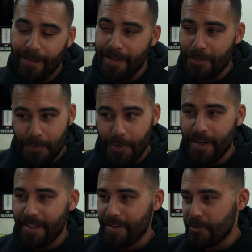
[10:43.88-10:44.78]
as she's
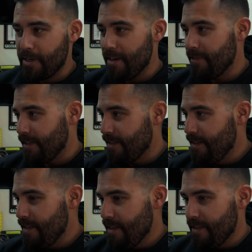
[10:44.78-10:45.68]
running and driving.
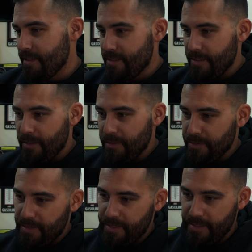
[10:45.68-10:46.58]

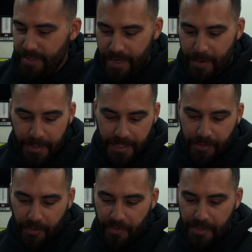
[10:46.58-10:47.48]
So now is the
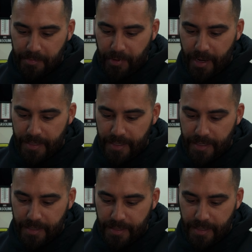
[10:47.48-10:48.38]
reverse
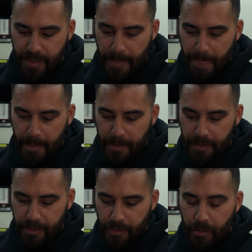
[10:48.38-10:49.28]
process,
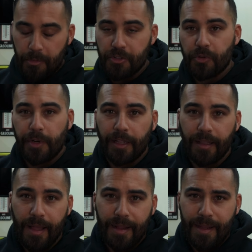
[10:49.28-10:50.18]
almost 3
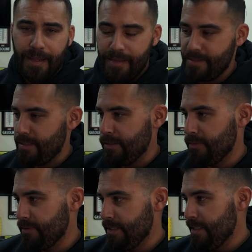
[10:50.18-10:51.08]
o'clock. So
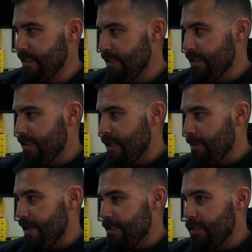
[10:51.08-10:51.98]
let
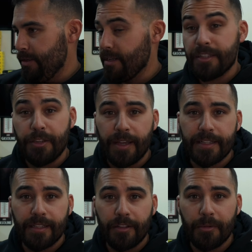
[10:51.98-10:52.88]
me get to it. I'll see you
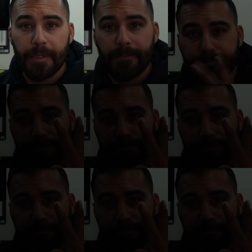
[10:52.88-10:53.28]
guys in a little bit.